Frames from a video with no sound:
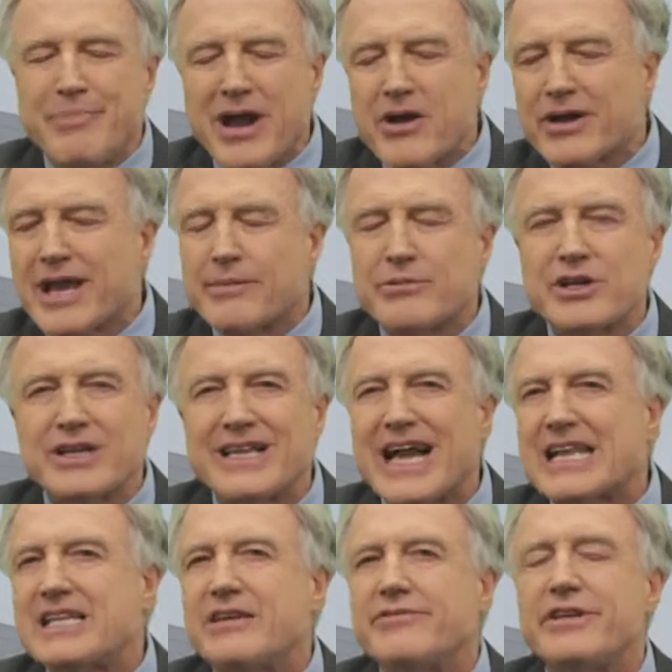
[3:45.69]

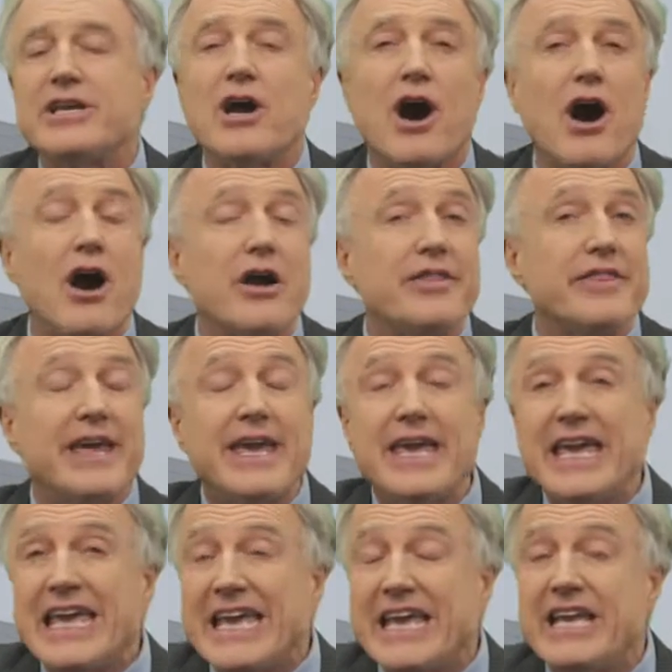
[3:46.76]
biochemical activity are
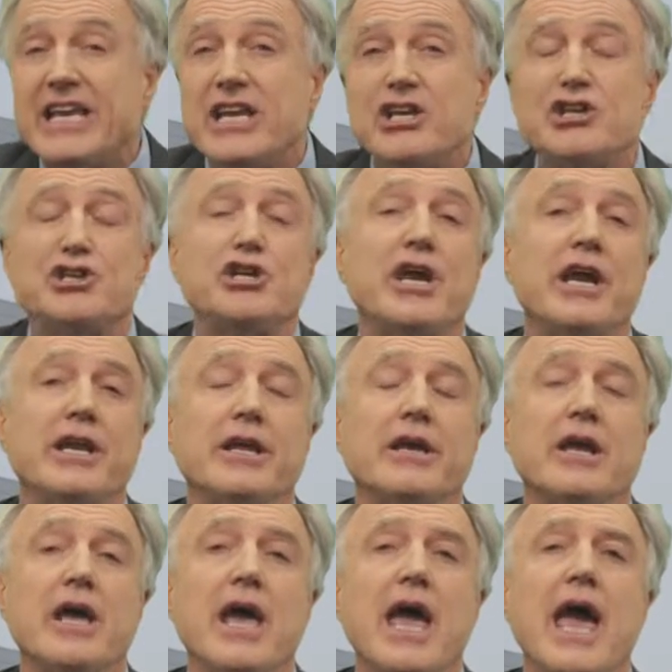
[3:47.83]
they
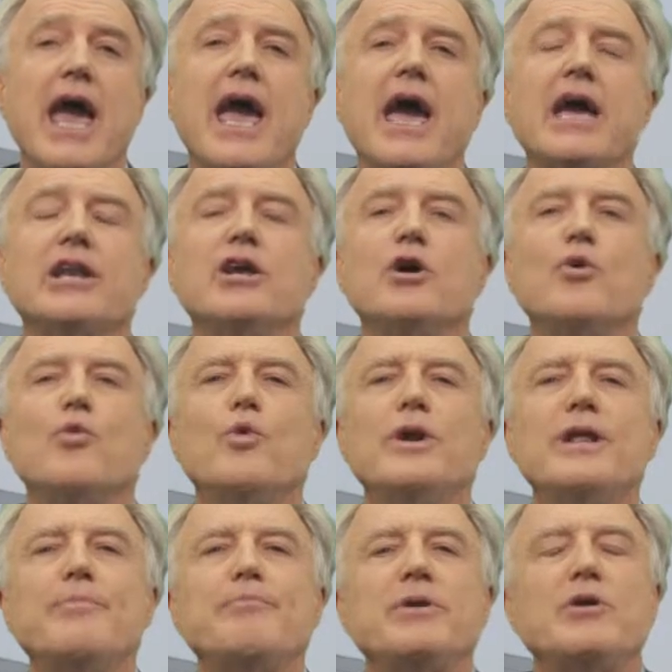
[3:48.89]
initiating? And
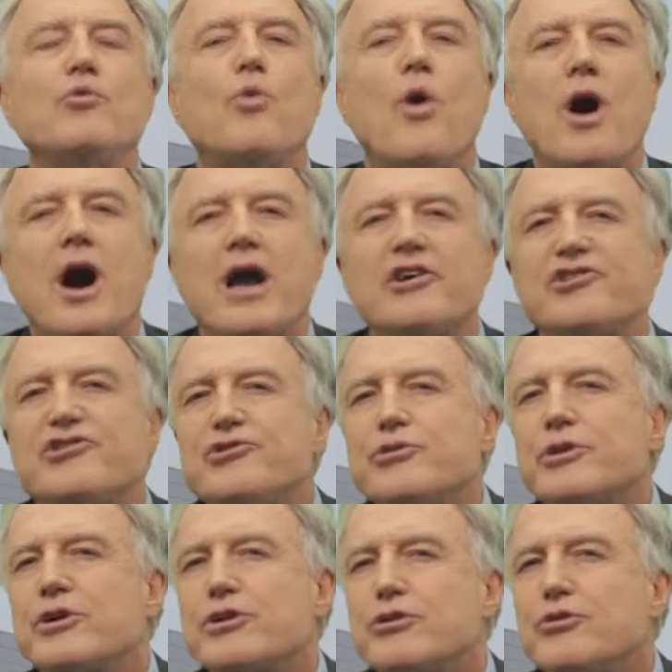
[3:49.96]
would it be wise
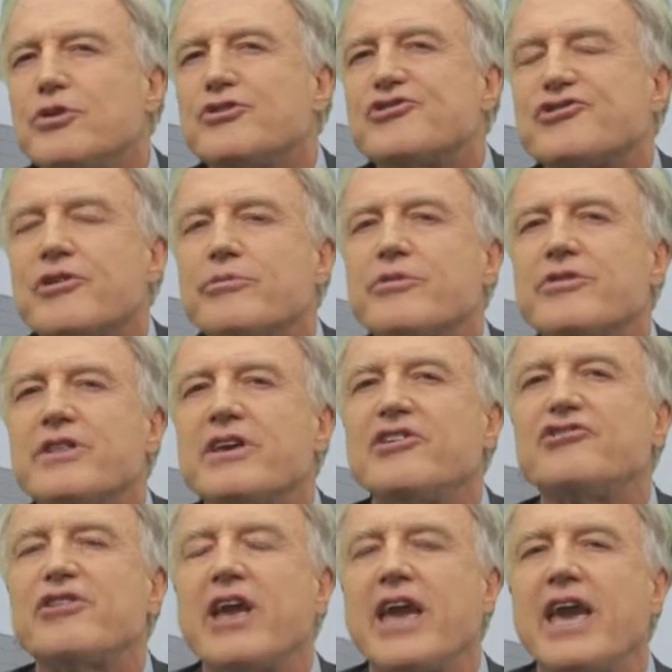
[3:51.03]
to include some of
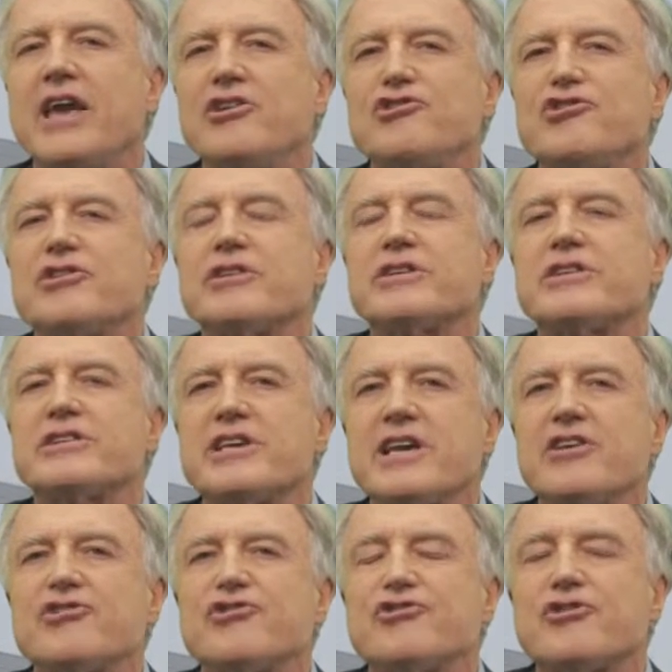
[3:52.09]
these ancient
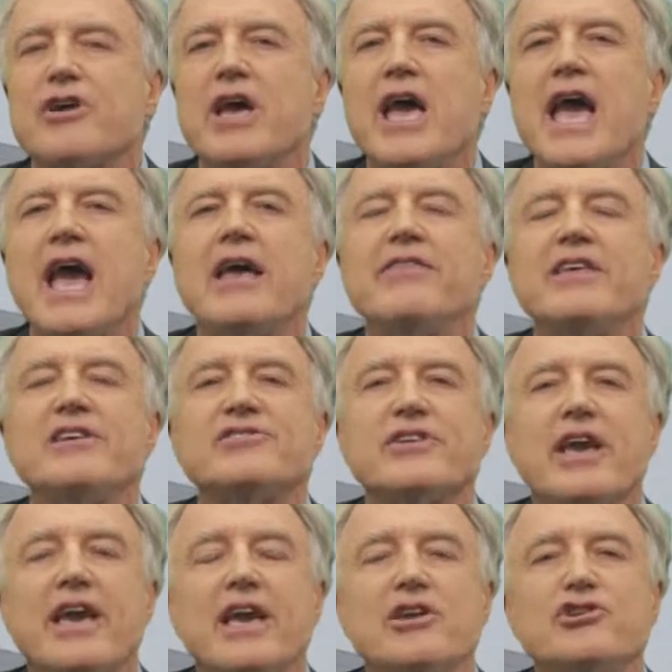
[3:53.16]
tastes and
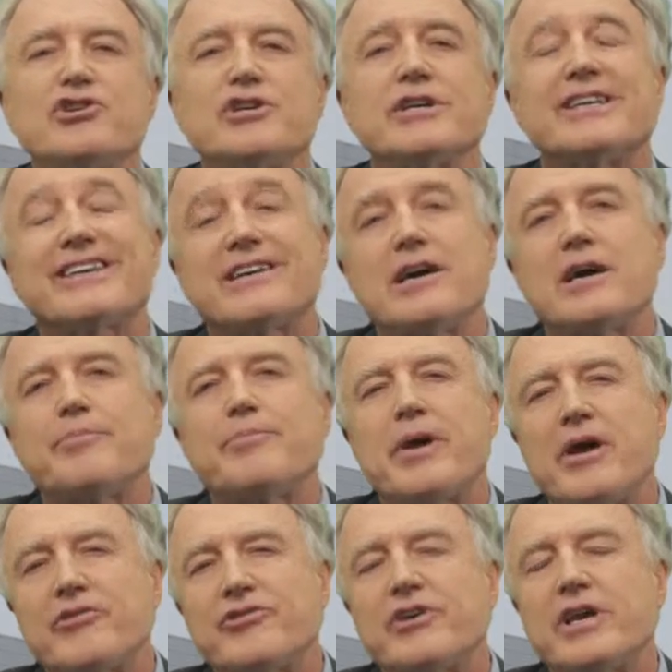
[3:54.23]
these ancient
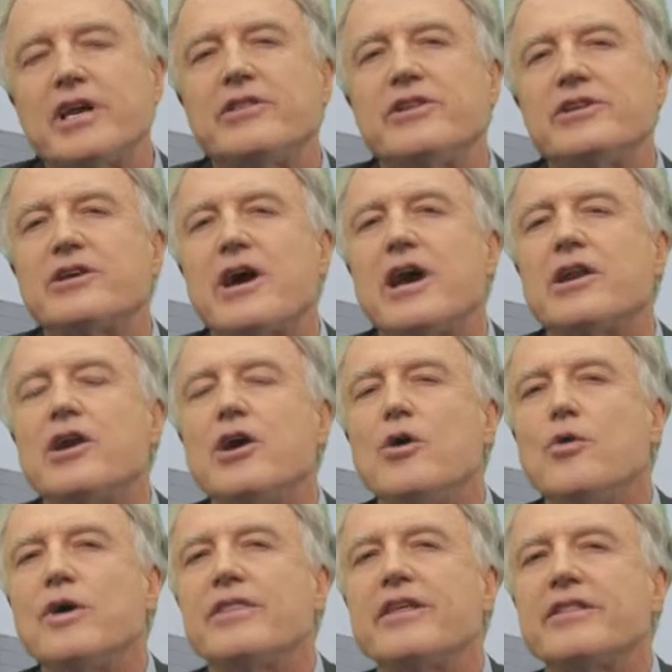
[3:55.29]
compounds in the diet?
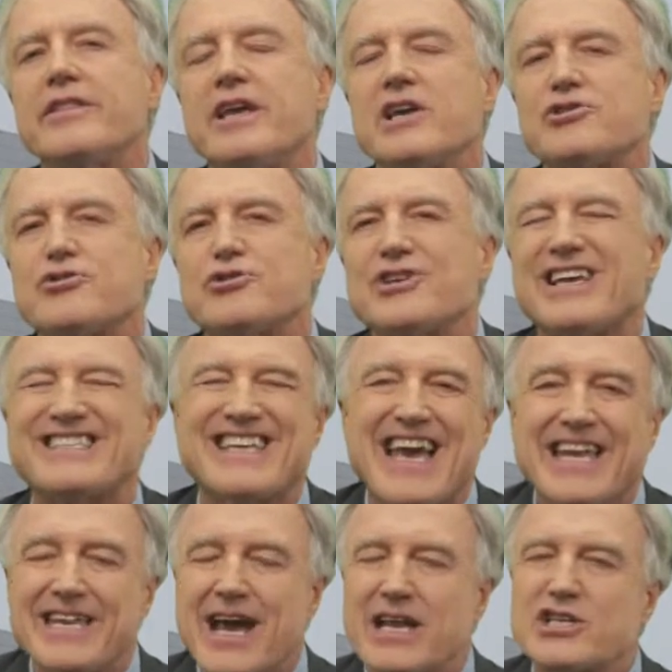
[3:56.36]
We think the answer is yes.
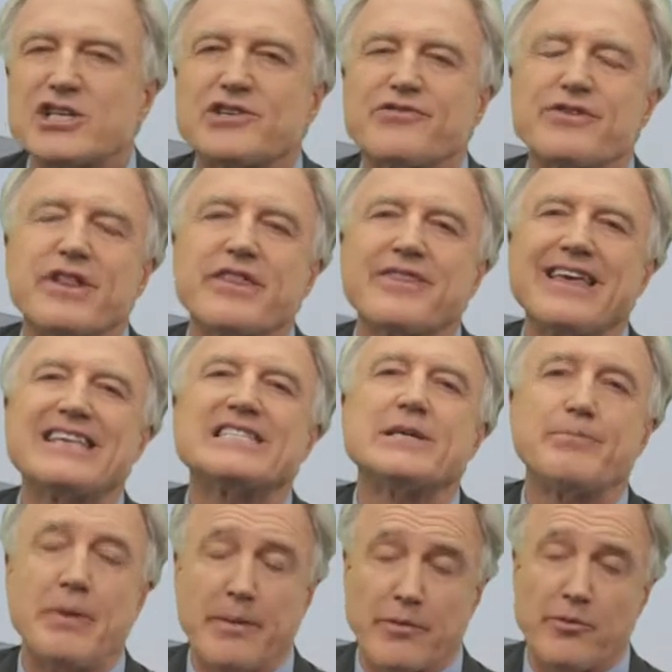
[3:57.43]
Not just for the things
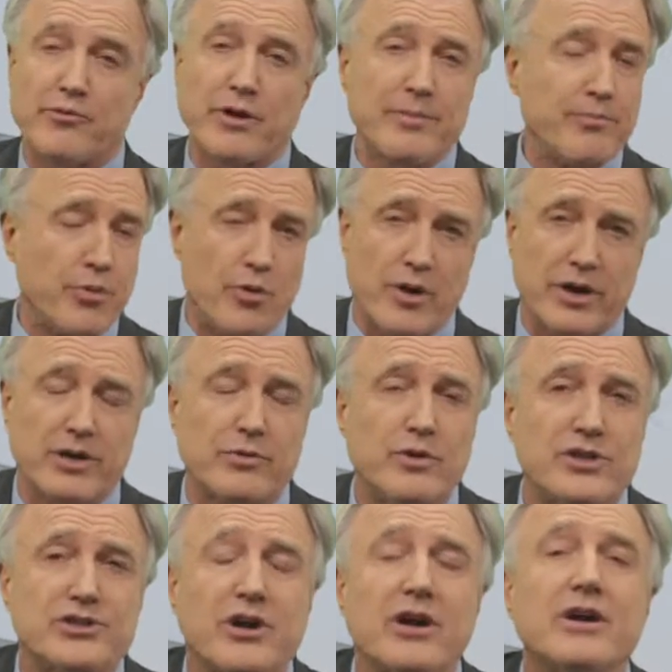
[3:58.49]
that people report,
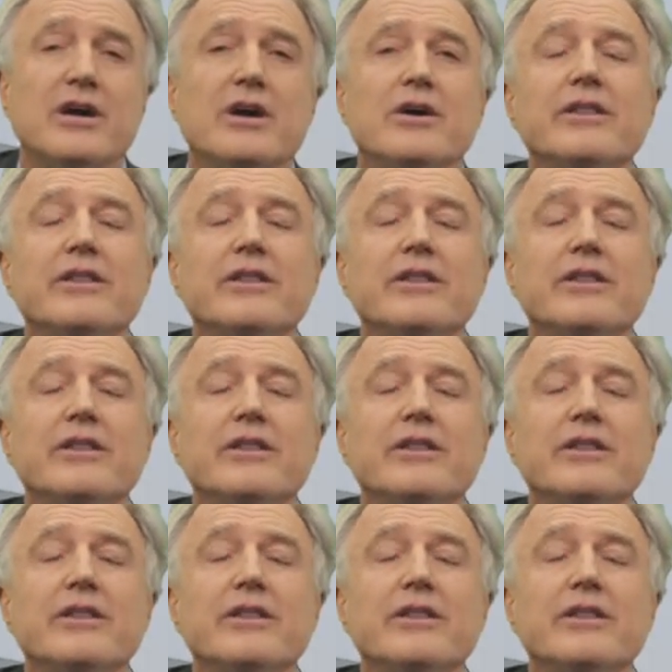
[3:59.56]
which are,